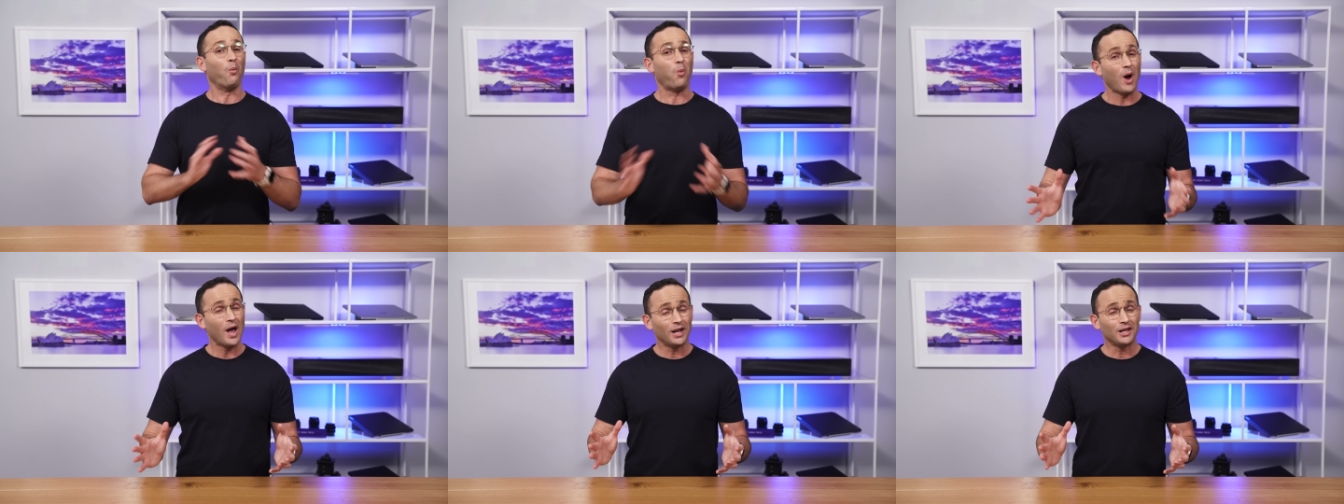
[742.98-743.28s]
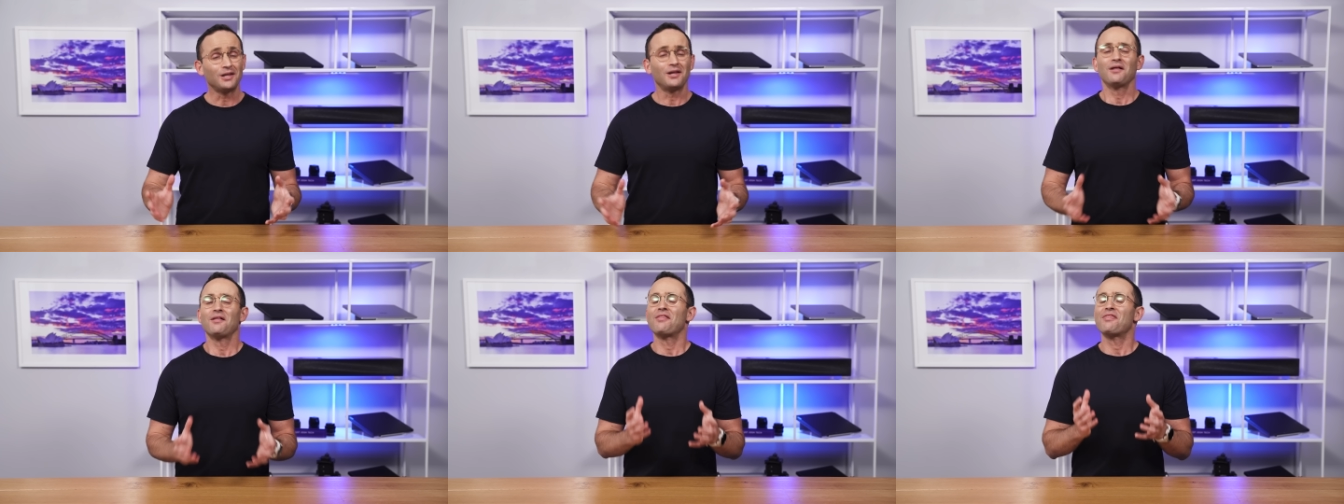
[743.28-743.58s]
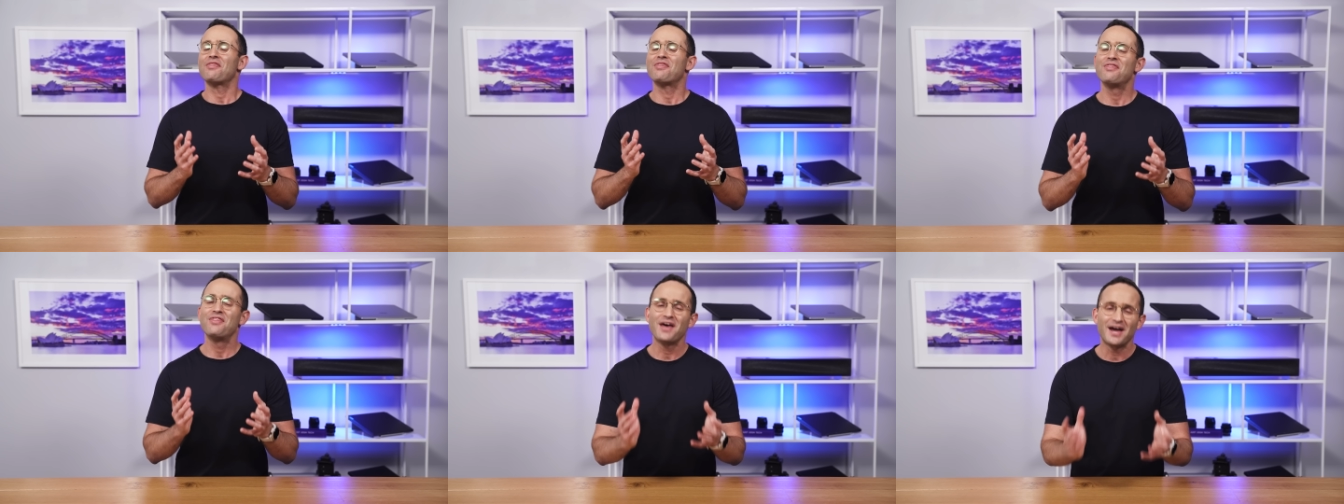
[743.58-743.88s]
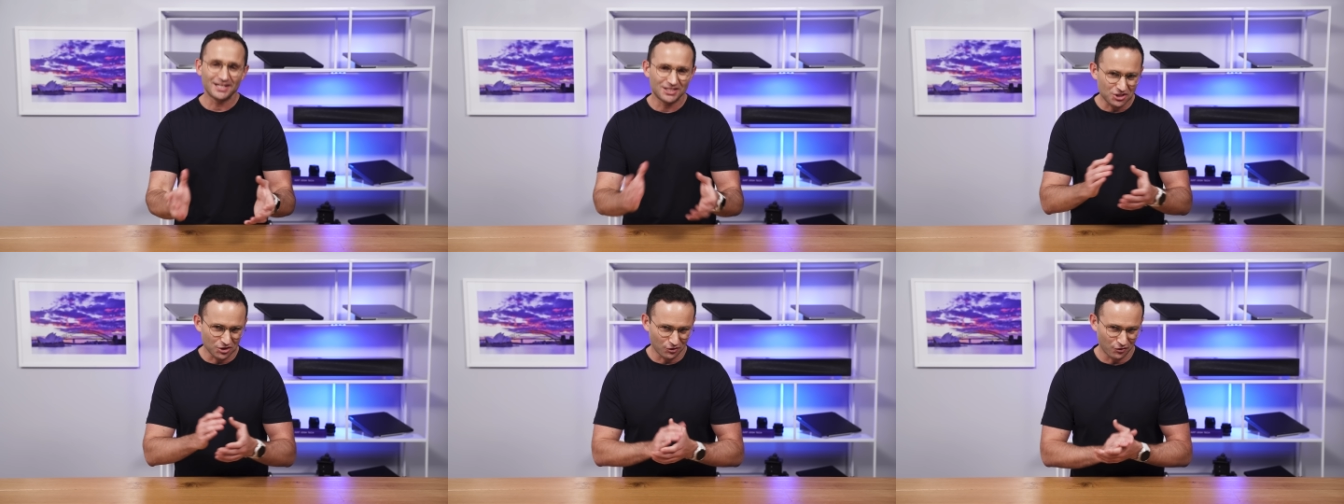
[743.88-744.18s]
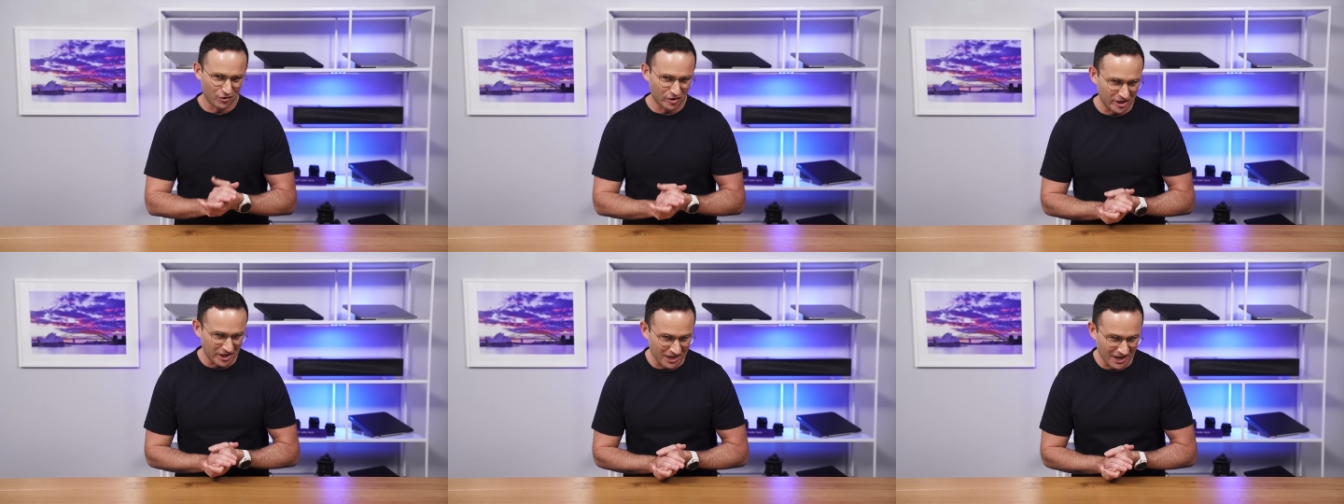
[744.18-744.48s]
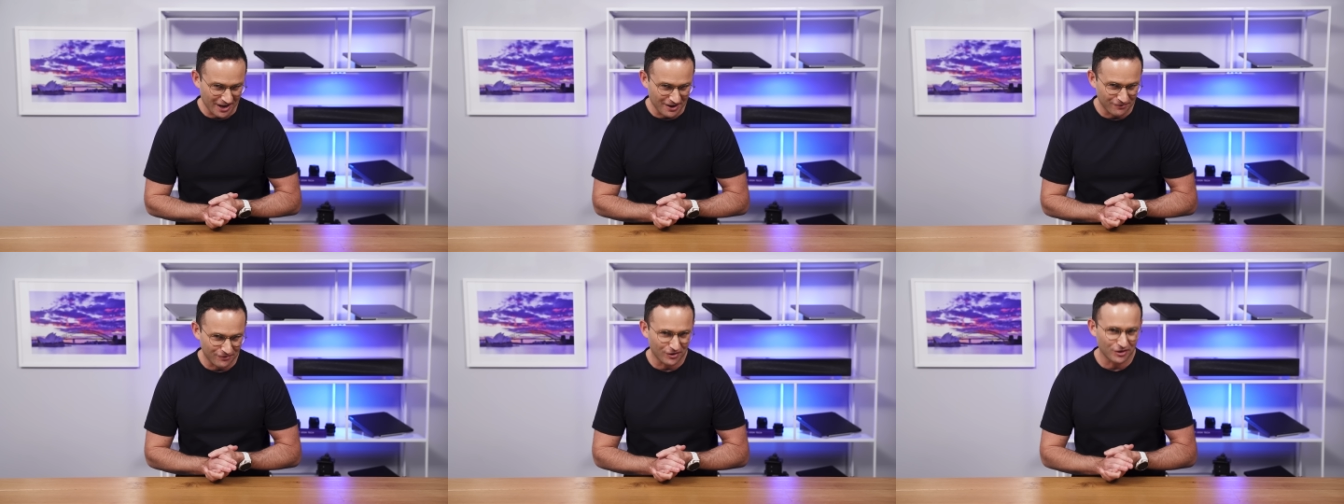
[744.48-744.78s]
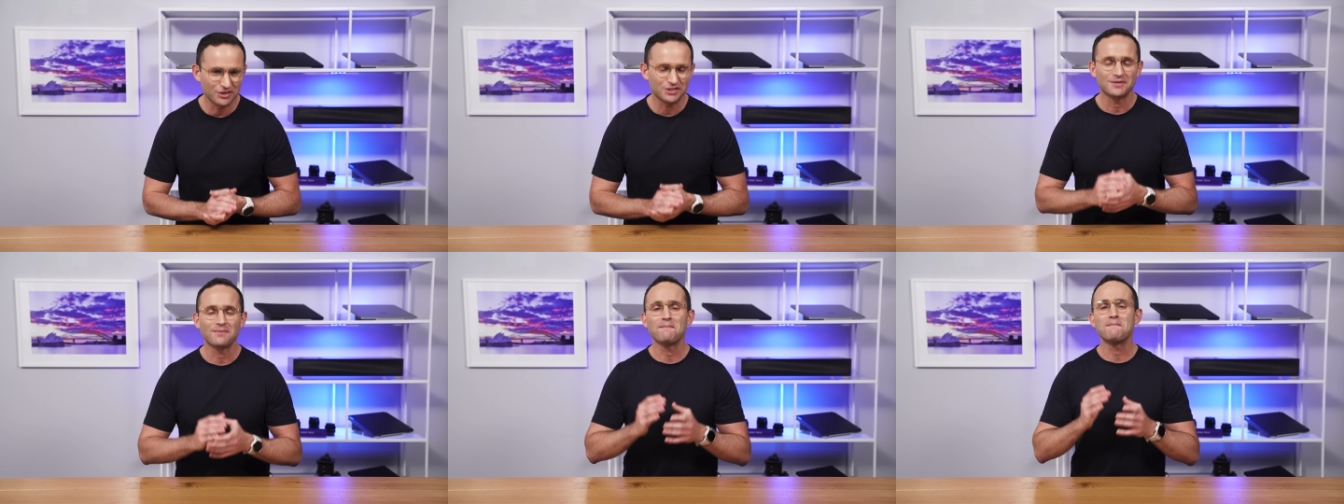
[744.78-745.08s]
Well, that's all for today,
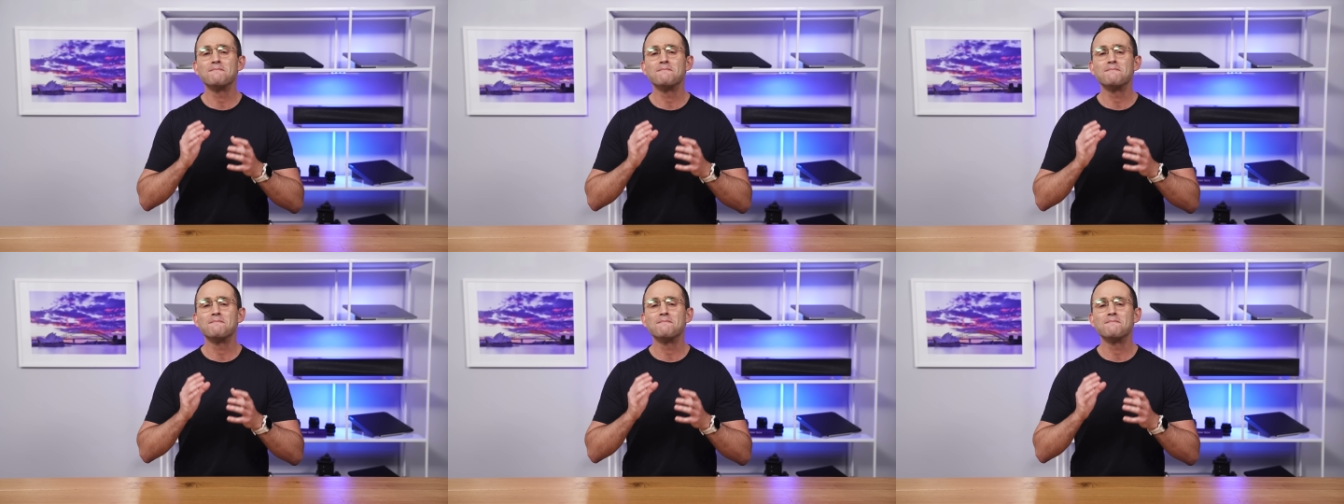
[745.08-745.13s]
folks.